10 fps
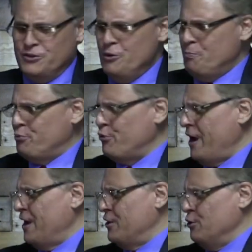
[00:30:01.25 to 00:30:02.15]
You
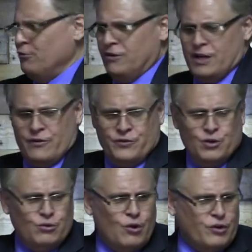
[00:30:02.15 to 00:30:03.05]
pray, you love,
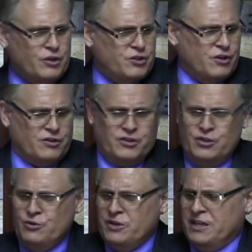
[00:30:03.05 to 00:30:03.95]
you go to church,
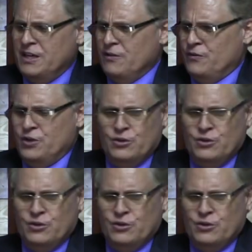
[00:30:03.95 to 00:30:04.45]
you give,